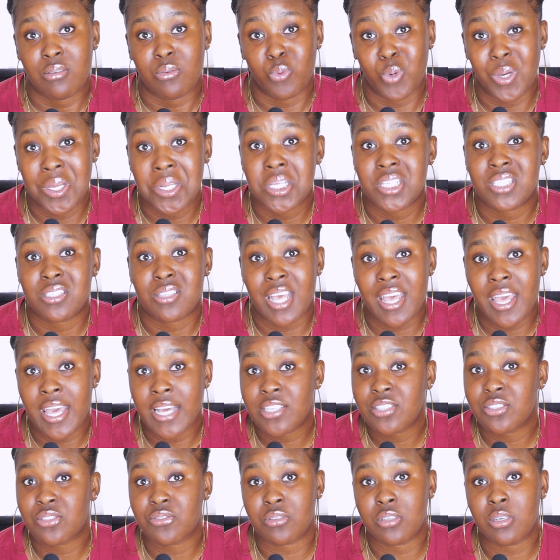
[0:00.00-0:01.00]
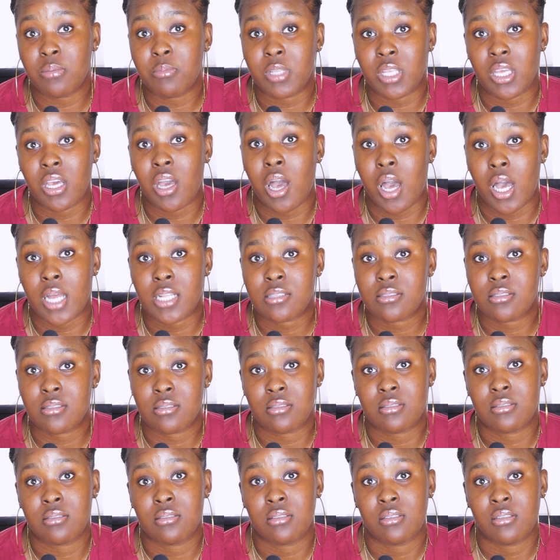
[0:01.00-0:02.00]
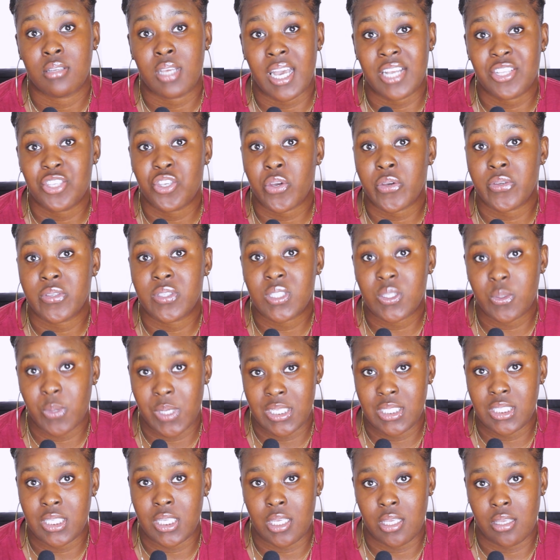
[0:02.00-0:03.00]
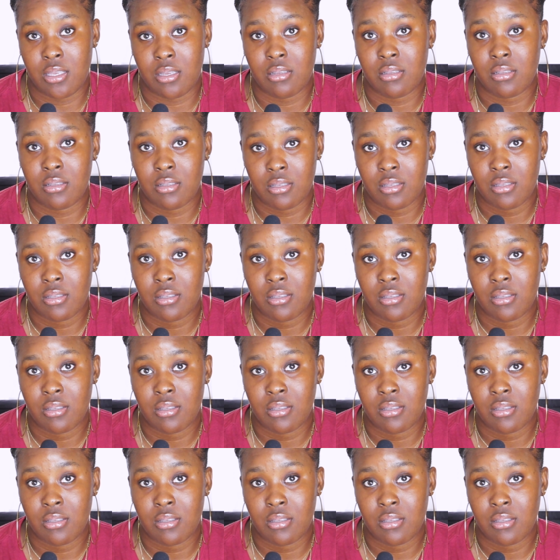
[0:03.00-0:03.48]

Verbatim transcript: when it's extremely hot and you're sweating